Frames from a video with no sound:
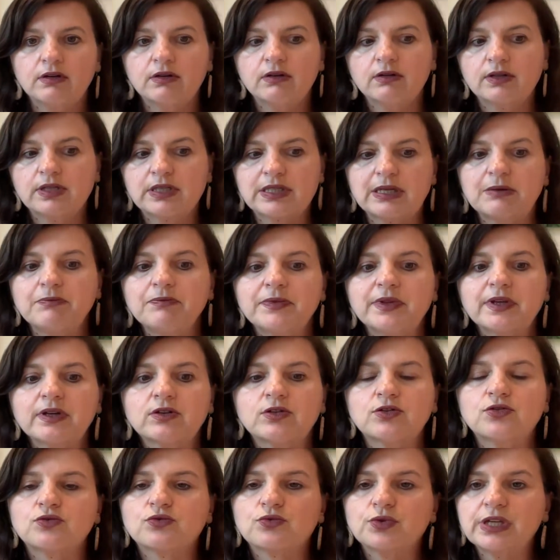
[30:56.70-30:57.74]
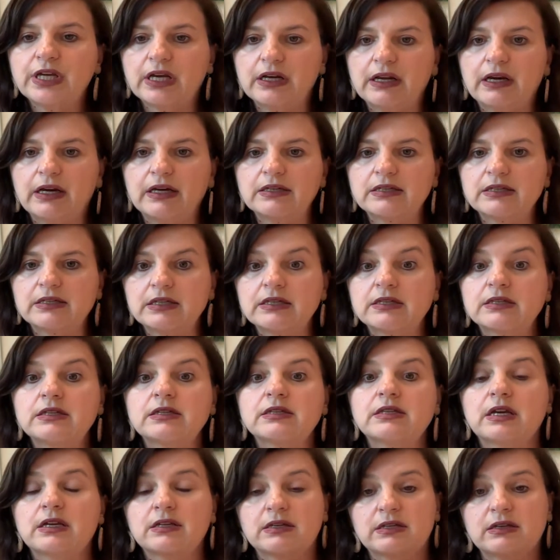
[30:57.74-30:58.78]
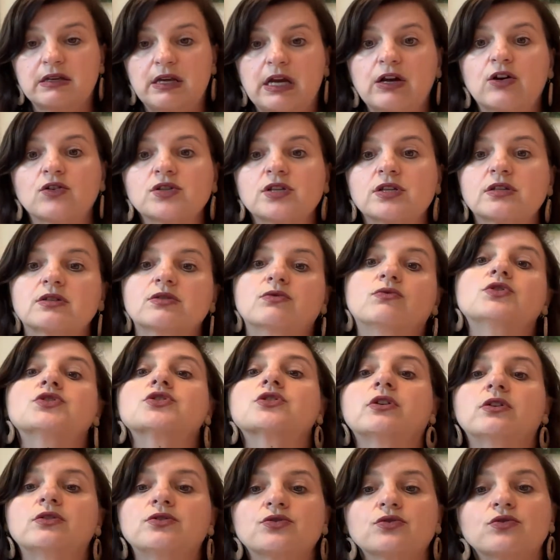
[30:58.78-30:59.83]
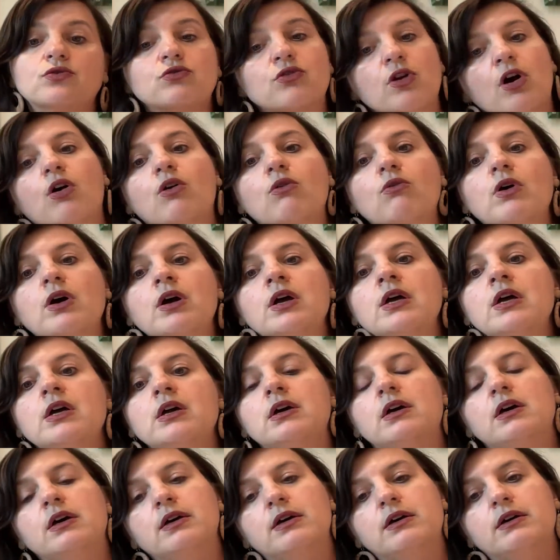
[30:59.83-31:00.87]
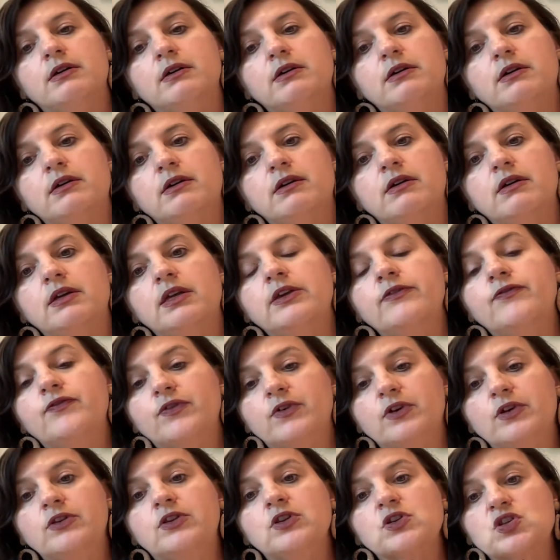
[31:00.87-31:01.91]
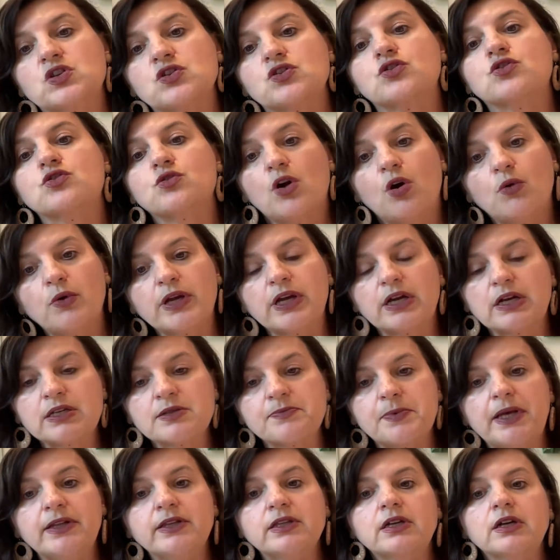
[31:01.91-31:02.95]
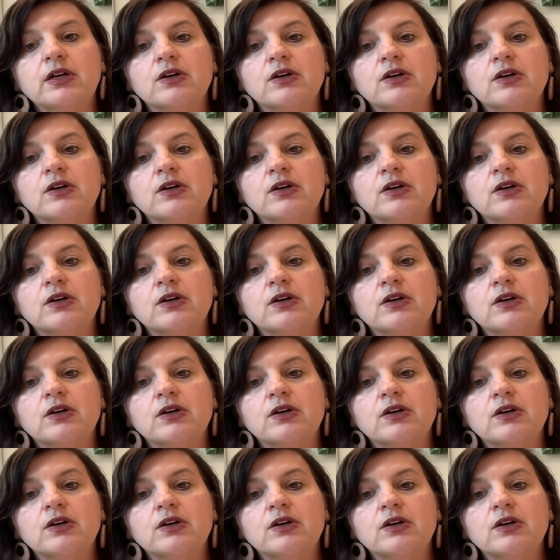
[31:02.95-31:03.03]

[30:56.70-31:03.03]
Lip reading: something to realize, is this ecosystem which is going to grow? If this is growing, expanding